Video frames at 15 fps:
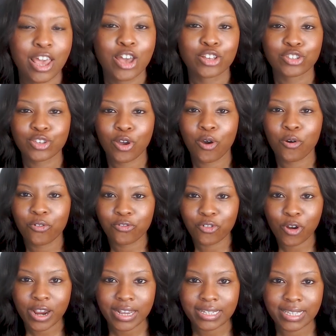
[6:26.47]
So,
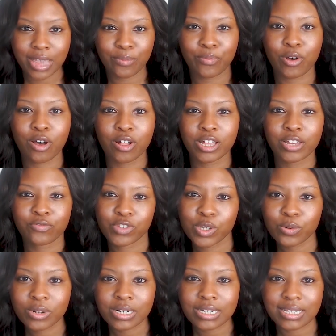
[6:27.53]
for example, if you
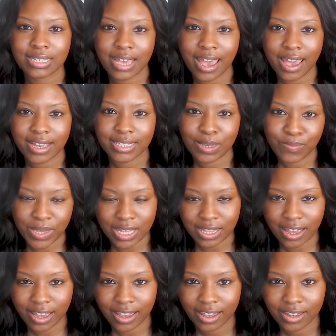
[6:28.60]
were to say something
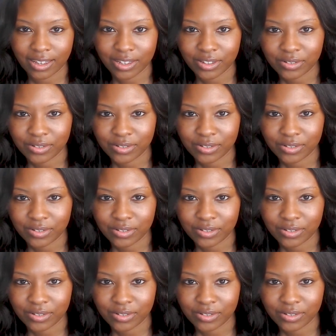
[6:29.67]
like,